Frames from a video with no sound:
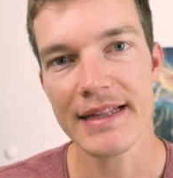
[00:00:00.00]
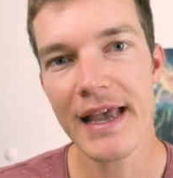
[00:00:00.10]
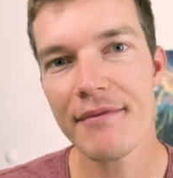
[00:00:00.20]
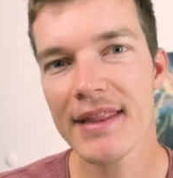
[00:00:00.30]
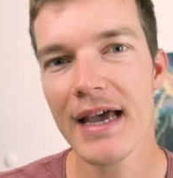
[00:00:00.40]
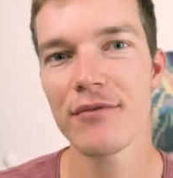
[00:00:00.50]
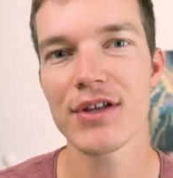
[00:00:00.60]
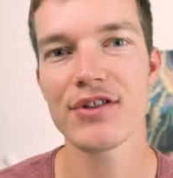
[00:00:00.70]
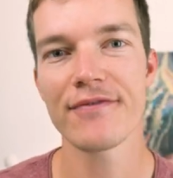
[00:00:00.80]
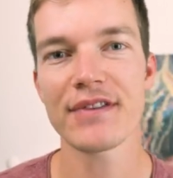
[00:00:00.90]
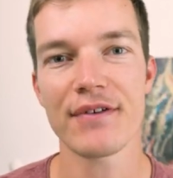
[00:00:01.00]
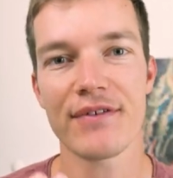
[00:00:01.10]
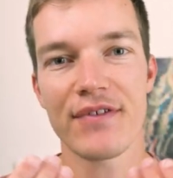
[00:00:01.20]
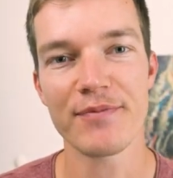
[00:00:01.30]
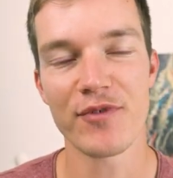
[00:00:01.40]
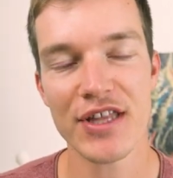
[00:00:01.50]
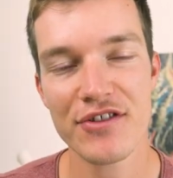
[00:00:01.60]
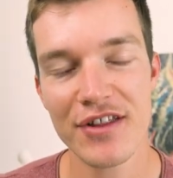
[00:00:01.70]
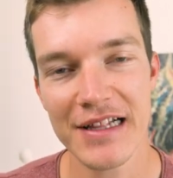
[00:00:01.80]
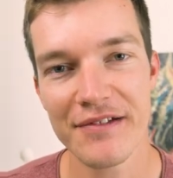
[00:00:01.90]
and every time we shift our
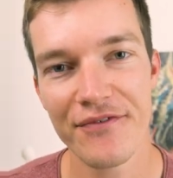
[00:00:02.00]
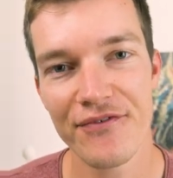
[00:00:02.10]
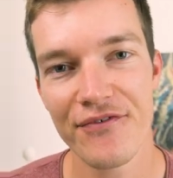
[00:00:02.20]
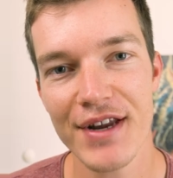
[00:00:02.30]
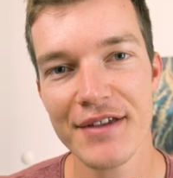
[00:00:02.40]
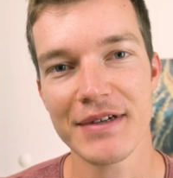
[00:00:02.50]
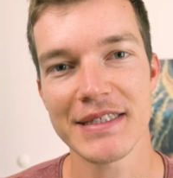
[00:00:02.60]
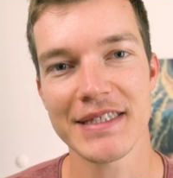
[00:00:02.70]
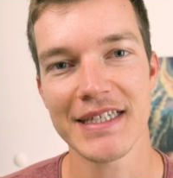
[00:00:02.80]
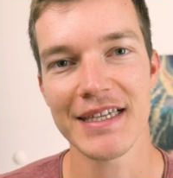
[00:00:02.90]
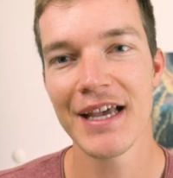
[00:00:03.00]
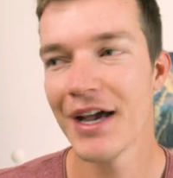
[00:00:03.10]
vibrational frequency,